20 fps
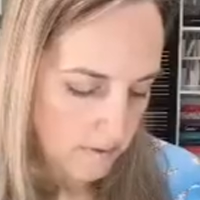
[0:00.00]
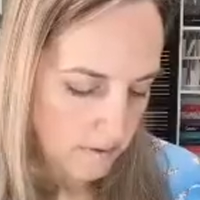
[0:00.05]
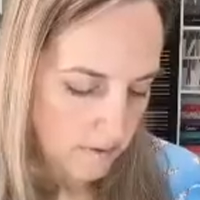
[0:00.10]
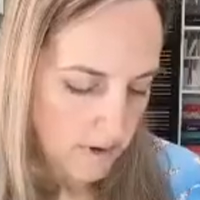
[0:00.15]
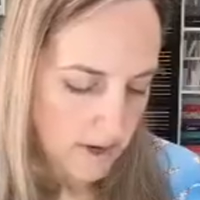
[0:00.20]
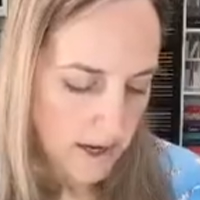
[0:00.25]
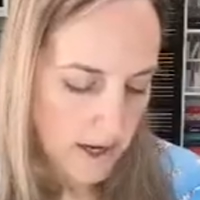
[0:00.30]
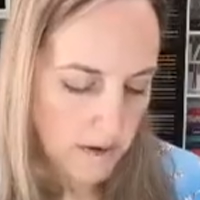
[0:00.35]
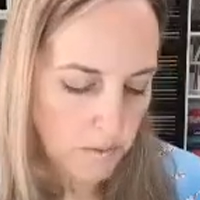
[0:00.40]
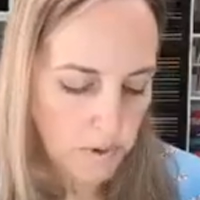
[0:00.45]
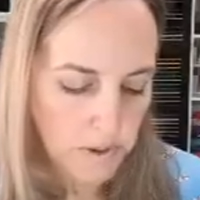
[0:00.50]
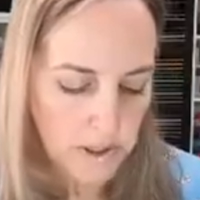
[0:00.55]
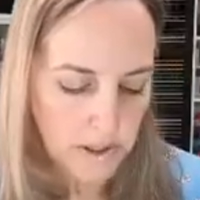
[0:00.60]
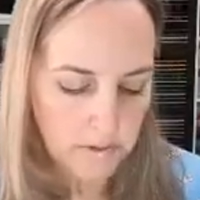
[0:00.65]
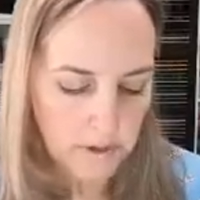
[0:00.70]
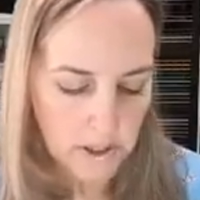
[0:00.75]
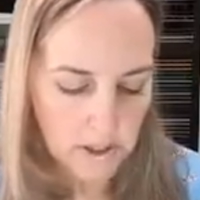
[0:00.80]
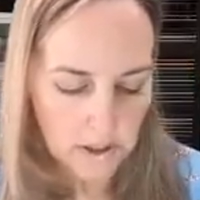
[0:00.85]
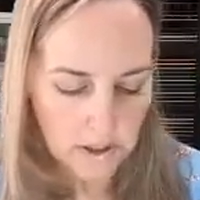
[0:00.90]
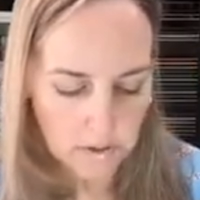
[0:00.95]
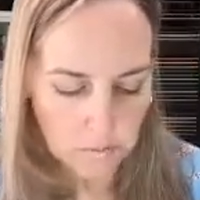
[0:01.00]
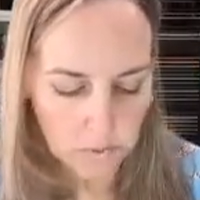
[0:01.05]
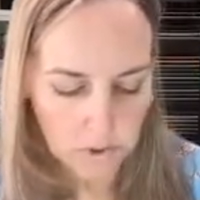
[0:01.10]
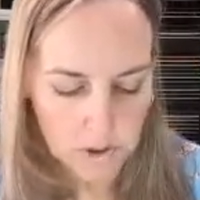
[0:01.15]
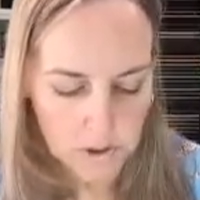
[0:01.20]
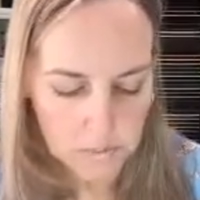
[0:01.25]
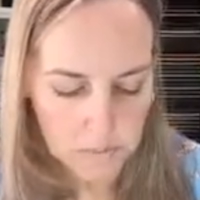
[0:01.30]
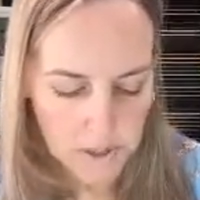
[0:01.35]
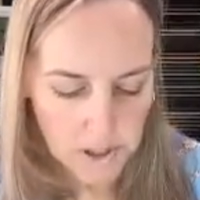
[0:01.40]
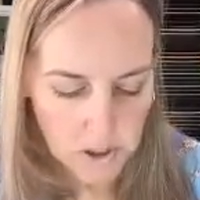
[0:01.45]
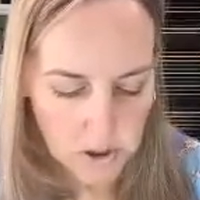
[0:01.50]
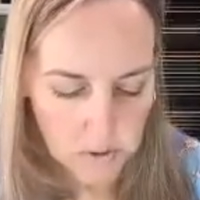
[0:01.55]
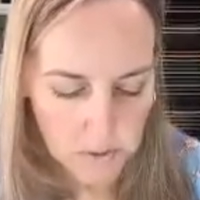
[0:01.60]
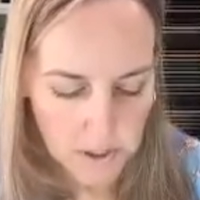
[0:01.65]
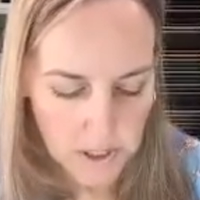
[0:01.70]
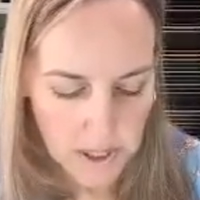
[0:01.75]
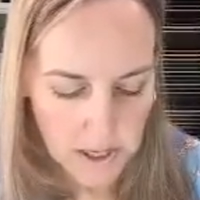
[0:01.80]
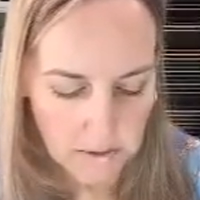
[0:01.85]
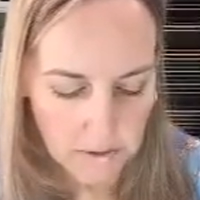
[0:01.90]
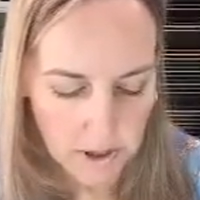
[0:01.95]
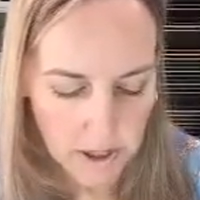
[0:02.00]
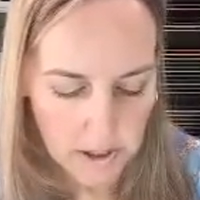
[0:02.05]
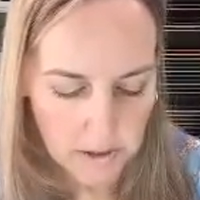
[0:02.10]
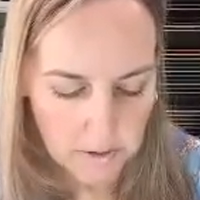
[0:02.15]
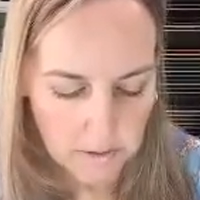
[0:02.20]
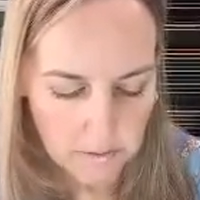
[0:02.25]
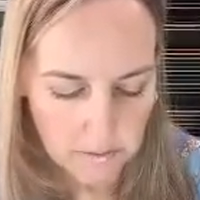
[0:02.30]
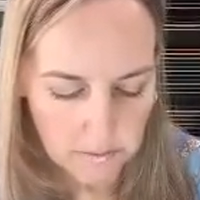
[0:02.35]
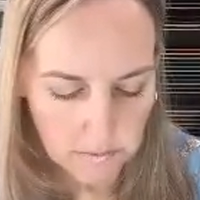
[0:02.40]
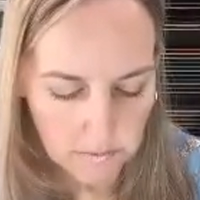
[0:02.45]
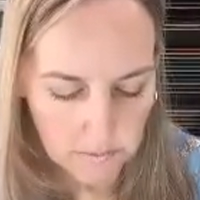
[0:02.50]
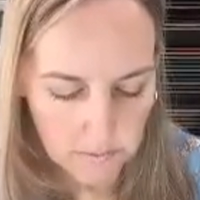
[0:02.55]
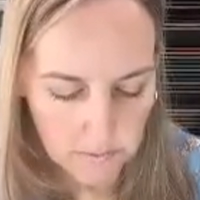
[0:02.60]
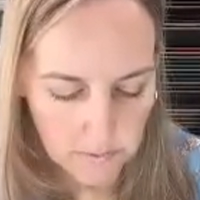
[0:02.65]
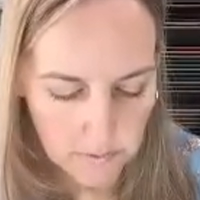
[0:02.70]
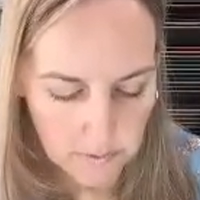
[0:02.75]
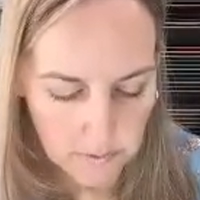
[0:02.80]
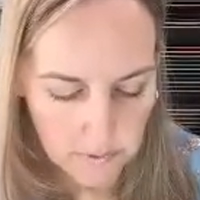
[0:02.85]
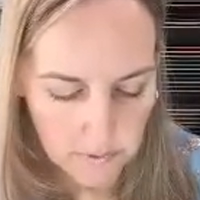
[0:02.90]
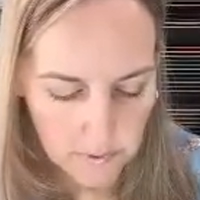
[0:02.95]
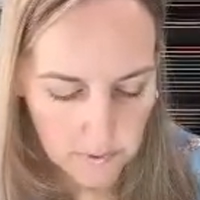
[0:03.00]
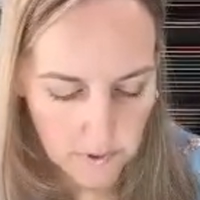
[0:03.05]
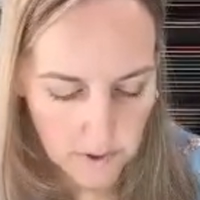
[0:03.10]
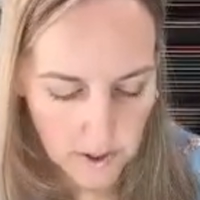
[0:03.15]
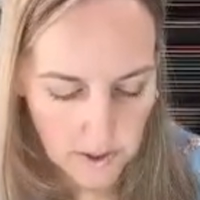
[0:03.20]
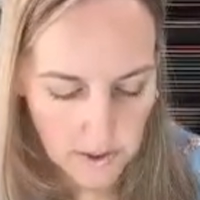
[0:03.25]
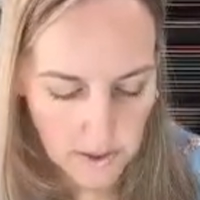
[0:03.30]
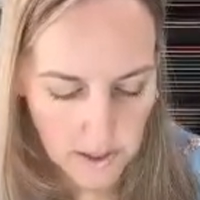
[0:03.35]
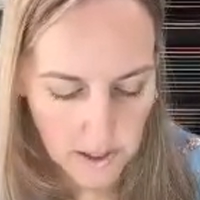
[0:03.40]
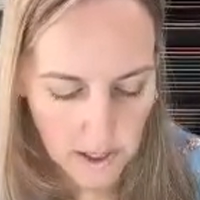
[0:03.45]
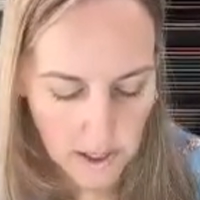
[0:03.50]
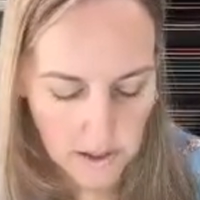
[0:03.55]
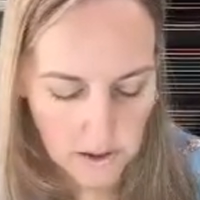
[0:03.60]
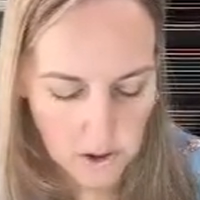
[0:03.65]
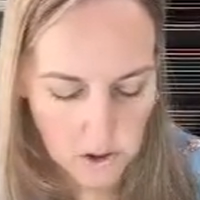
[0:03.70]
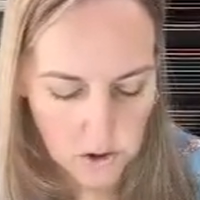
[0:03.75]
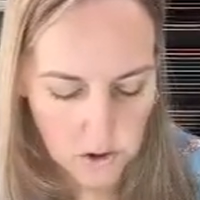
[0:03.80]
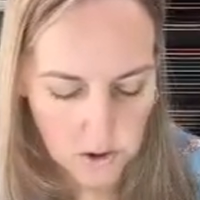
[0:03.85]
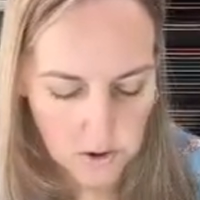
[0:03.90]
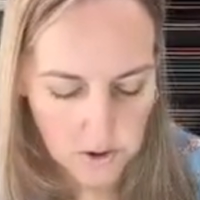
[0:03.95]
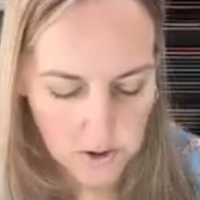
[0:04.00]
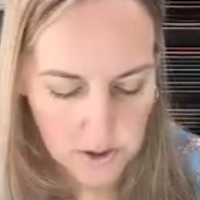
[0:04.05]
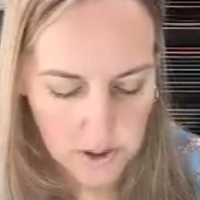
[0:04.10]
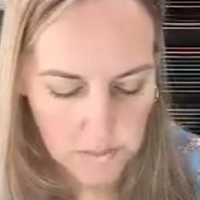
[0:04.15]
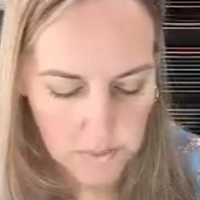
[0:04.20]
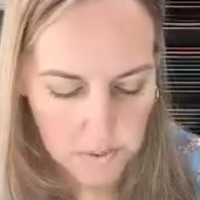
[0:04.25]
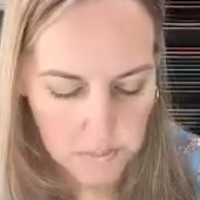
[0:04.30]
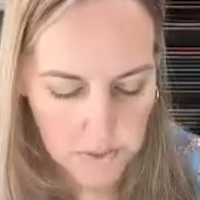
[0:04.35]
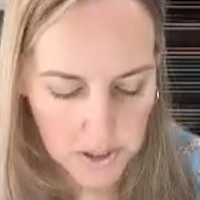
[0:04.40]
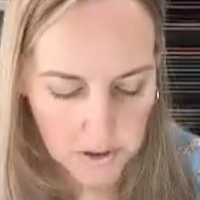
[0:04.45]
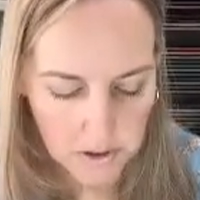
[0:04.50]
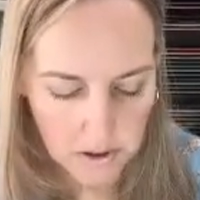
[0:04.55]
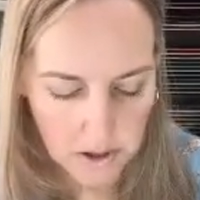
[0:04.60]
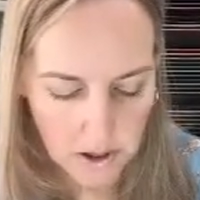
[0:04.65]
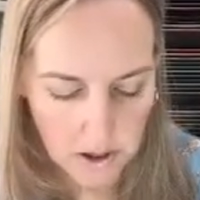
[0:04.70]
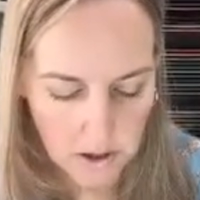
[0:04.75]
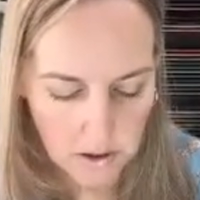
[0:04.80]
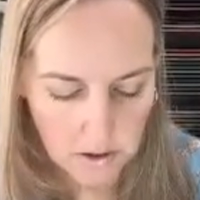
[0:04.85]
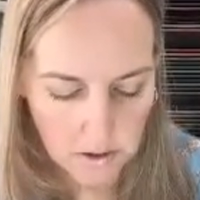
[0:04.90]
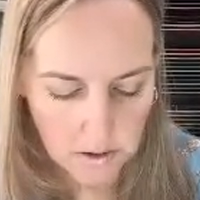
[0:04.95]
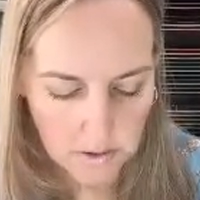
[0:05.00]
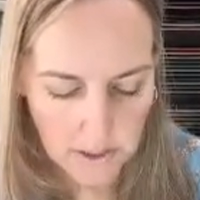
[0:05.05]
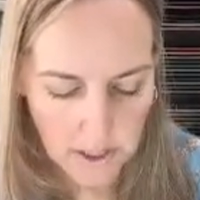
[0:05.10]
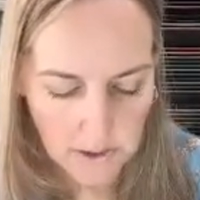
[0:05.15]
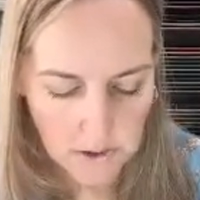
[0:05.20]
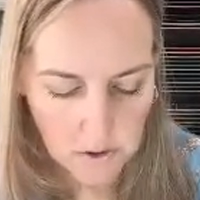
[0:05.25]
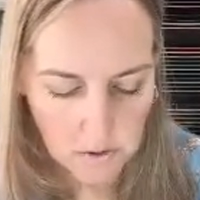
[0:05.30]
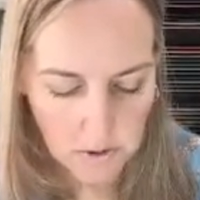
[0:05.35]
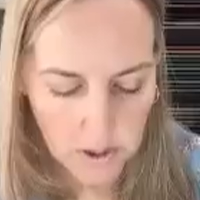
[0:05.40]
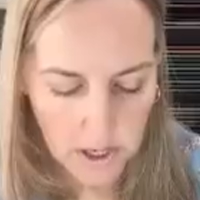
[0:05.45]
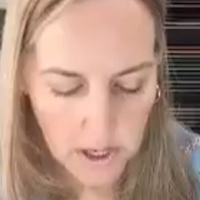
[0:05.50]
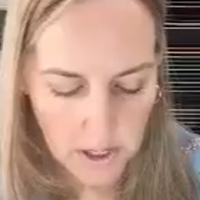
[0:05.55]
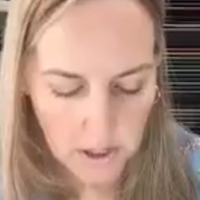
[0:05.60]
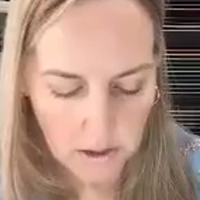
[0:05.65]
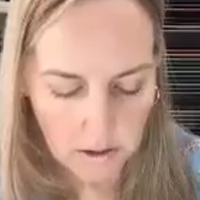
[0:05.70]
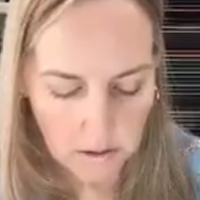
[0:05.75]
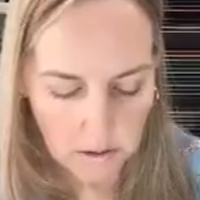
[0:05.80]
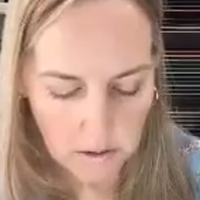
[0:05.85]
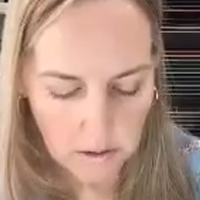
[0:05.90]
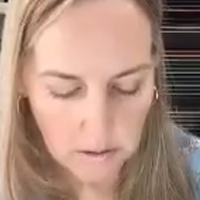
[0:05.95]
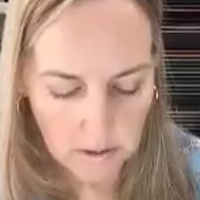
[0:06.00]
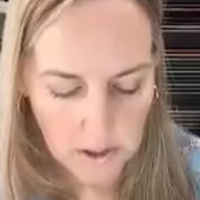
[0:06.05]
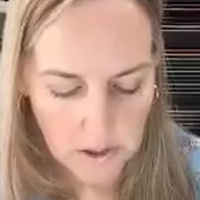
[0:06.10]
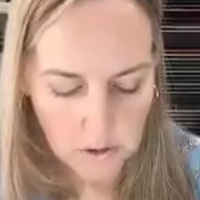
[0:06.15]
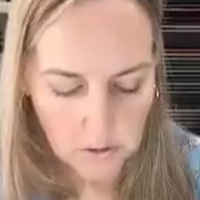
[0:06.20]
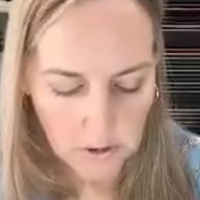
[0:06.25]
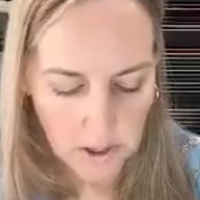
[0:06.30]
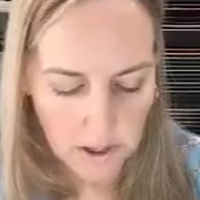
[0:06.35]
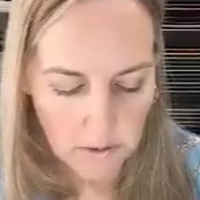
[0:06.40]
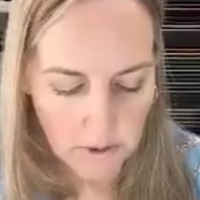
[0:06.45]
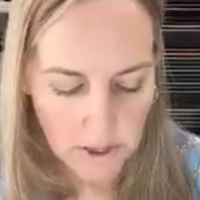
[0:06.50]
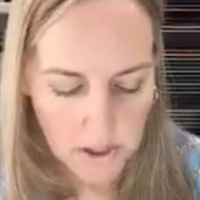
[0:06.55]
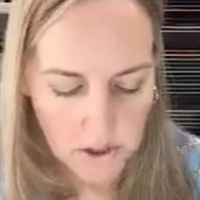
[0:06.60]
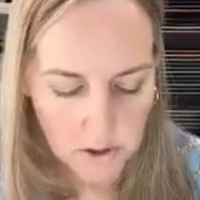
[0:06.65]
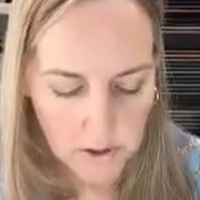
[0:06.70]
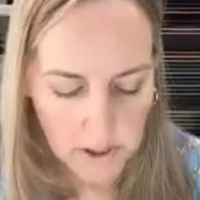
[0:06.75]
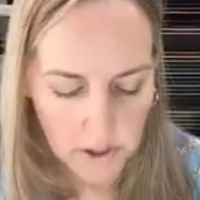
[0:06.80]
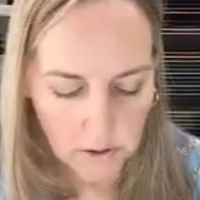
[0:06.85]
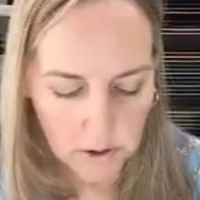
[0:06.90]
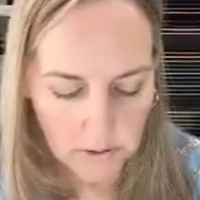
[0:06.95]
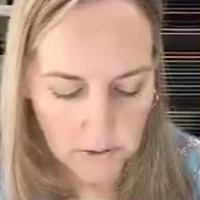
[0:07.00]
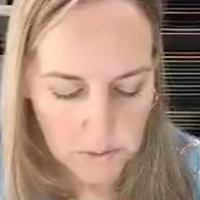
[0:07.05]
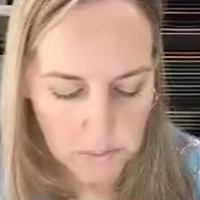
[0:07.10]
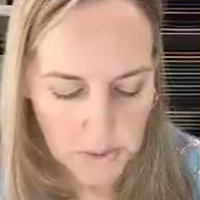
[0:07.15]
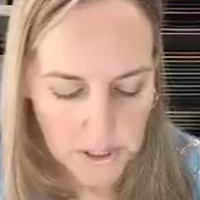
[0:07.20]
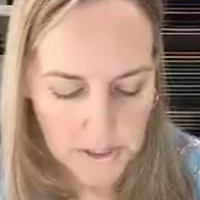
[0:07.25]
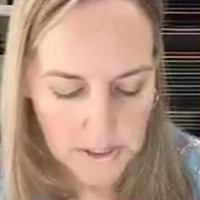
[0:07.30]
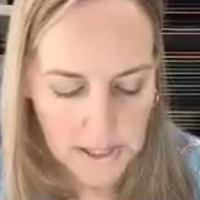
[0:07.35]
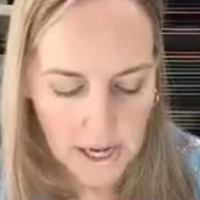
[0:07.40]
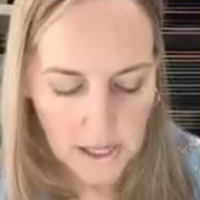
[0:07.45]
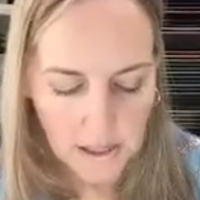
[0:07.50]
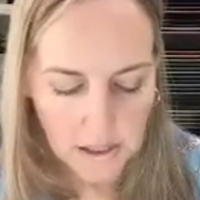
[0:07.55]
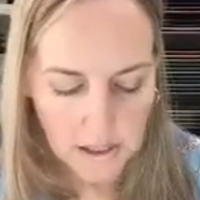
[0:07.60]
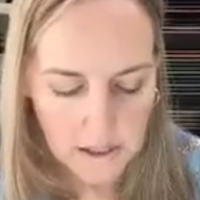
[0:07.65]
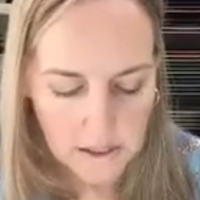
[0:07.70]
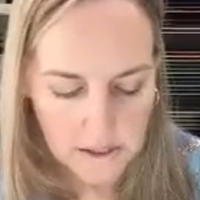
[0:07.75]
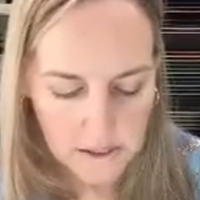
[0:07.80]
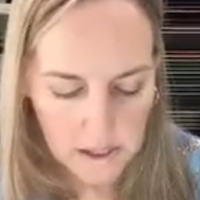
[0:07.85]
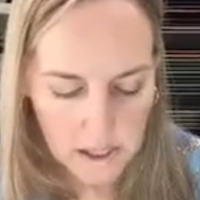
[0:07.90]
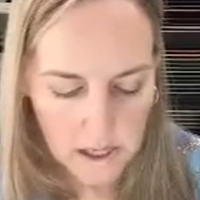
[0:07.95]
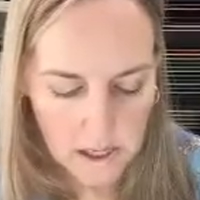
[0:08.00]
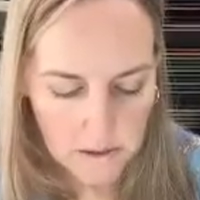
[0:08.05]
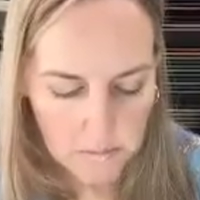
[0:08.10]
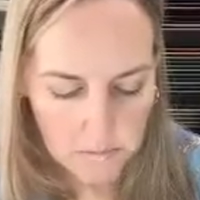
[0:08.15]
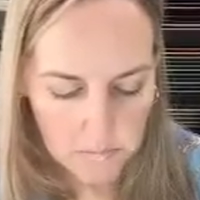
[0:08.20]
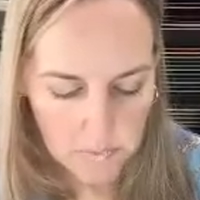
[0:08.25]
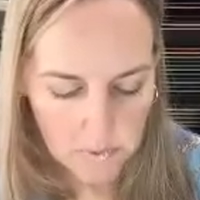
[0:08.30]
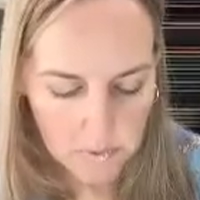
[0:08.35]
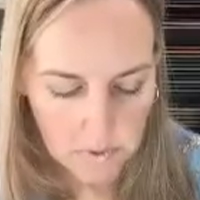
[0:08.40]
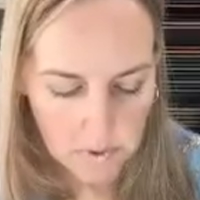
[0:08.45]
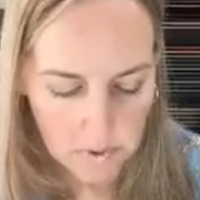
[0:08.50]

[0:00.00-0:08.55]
Yeah, we'll leave it. We'll just make sure we can cover it. I think I had a shorter stem on my other card. That's okay. It's okay, Rachel. They don't have to be exactly the same.